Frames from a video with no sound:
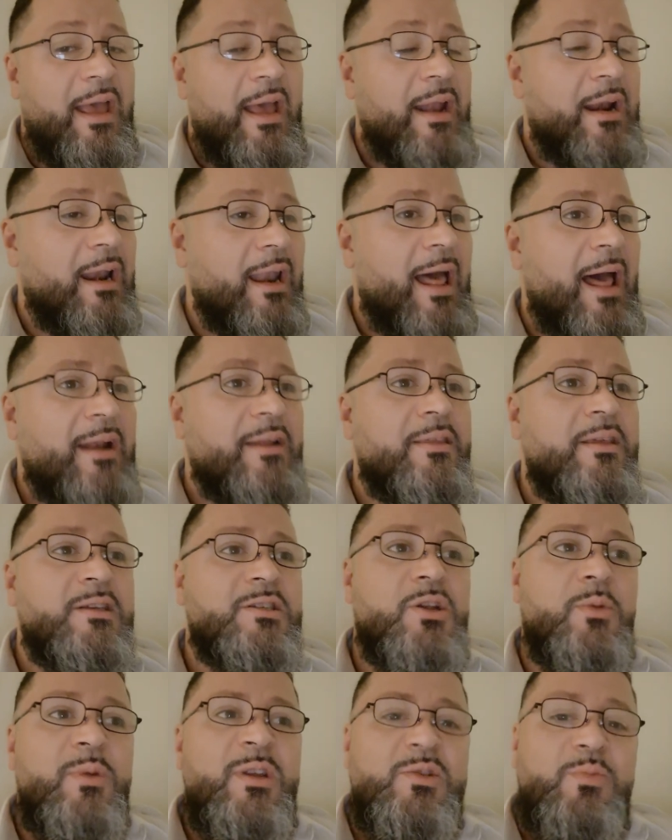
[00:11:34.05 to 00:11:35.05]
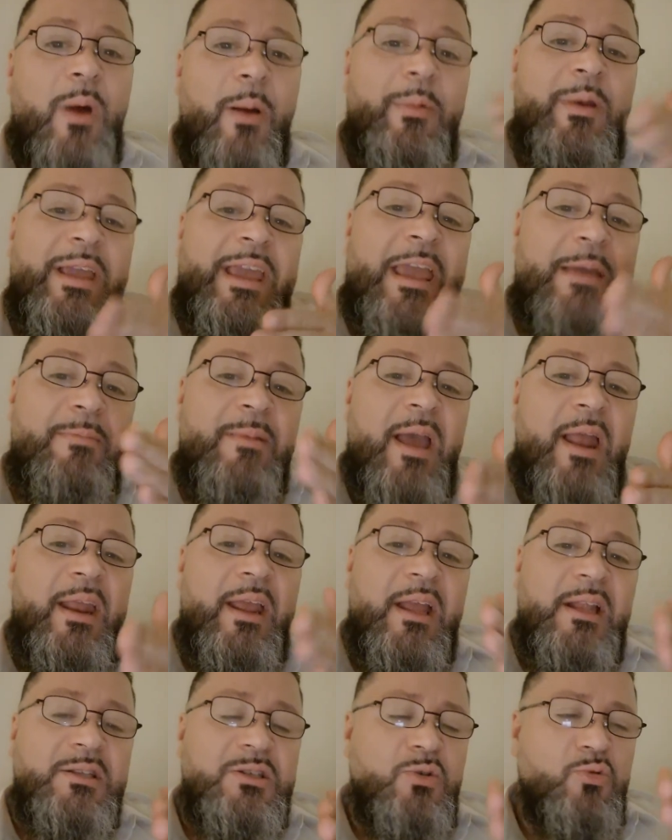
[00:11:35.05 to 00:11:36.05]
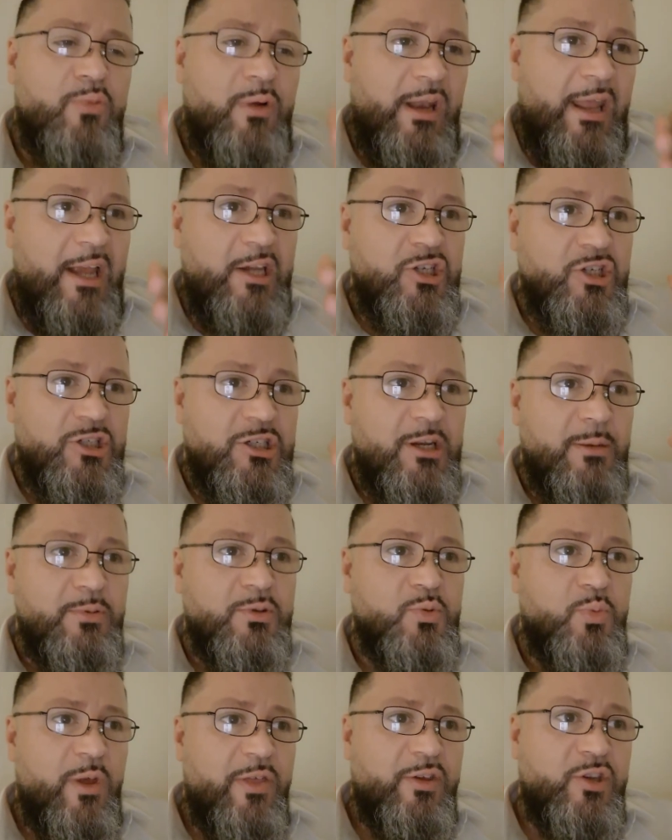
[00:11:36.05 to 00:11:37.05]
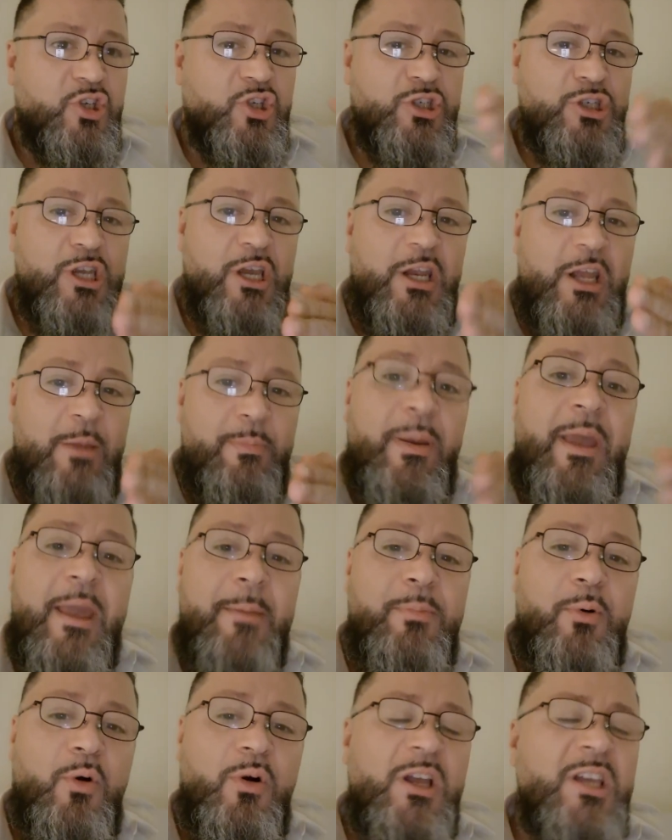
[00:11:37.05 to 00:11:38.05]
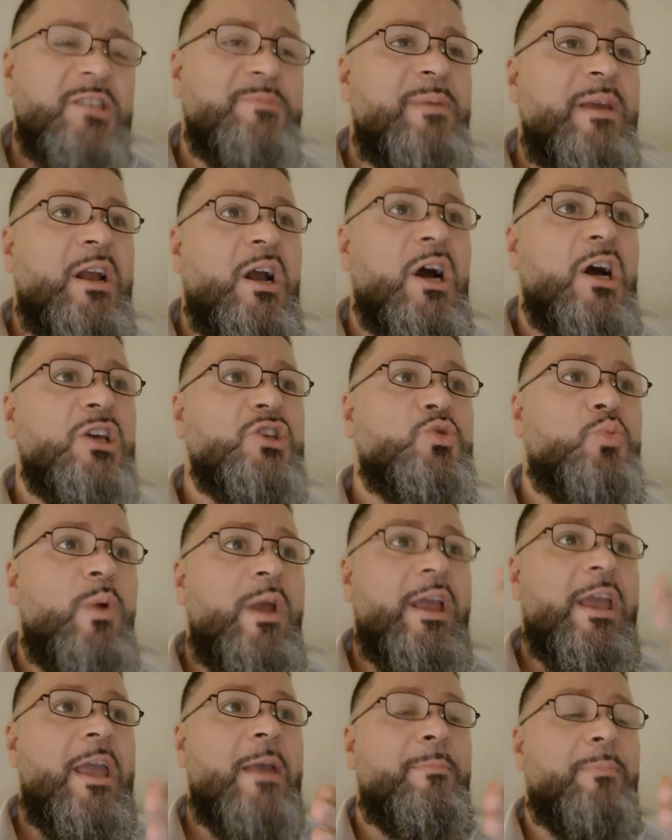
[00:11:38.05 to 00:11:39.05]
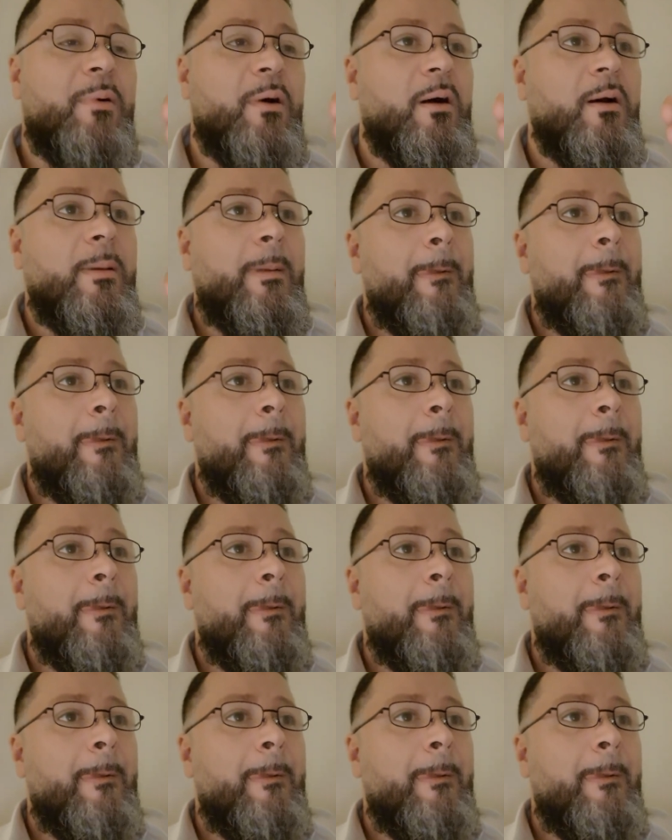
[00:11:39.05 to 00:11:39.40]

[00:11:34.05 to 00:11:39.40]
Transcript: And a lot of this, the reason why we keep getting into relationships with shitty people is because we keep